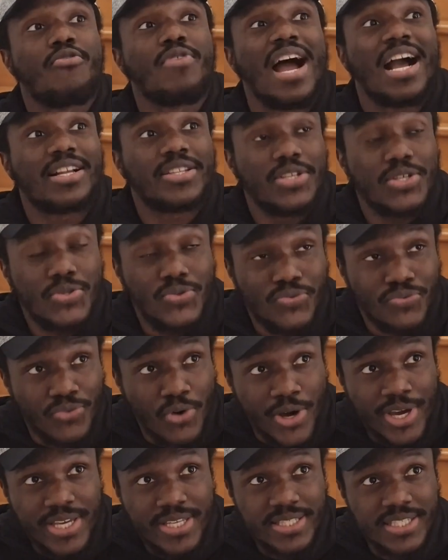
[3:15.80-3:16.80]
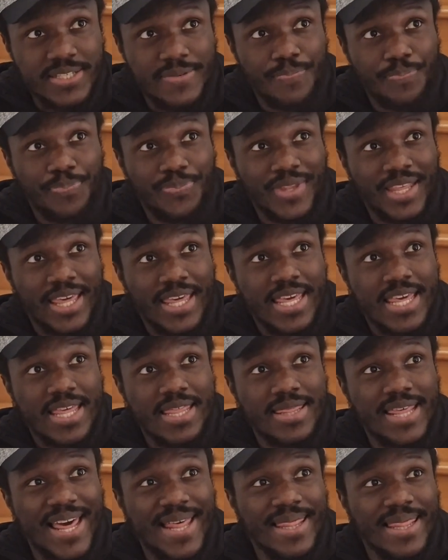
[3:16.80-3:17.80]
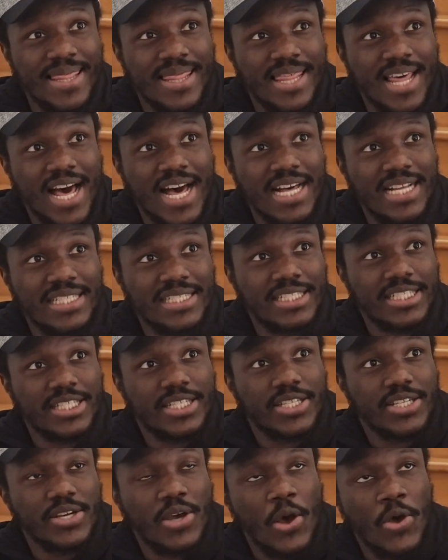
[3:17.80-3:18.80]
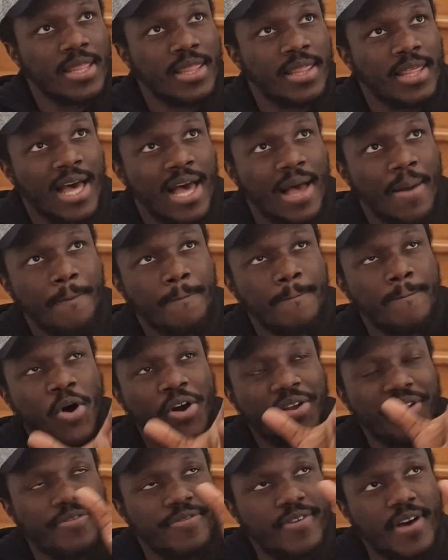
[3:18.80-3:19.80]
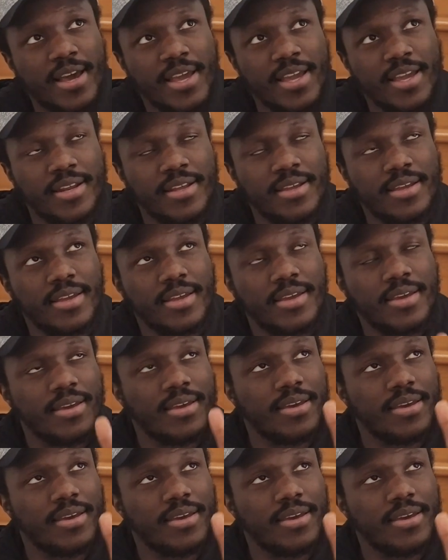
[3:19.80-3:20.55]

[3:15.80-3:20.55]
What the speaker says: character's voice, then that modified